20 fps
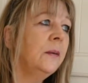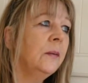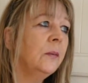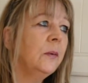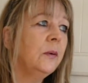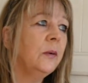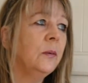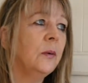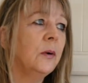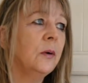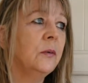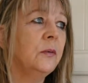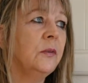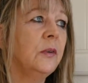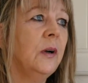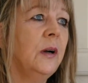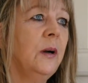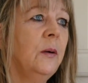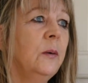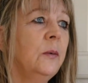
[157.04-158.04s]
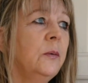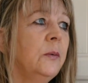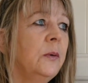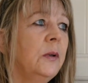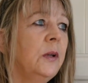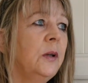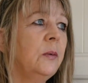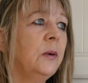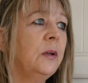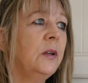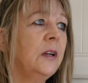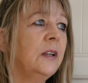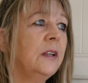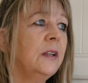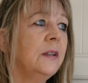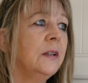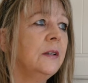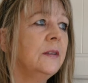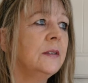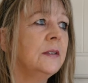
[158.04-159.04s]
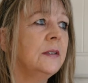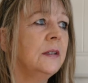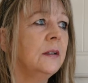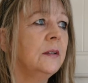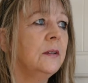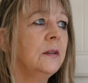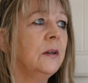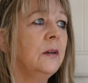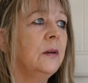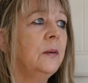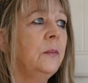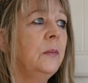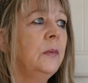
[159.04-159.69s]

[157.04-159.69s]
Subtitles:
when you were older. How old were you when you had it done the second time?